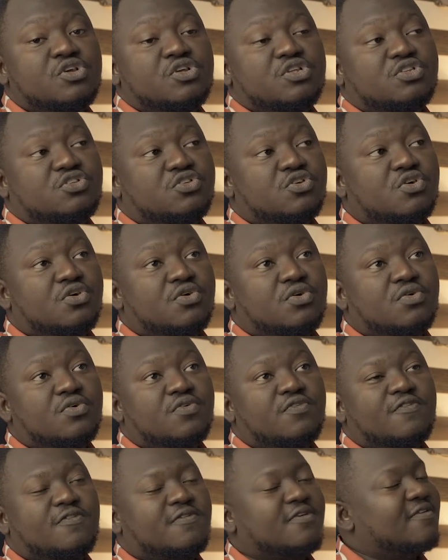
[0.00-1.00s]

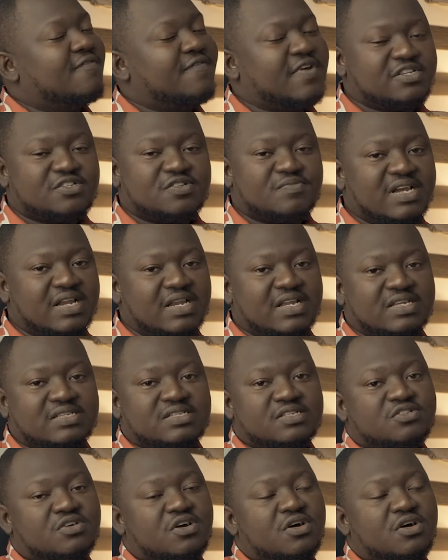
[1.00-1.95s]
So first on my list is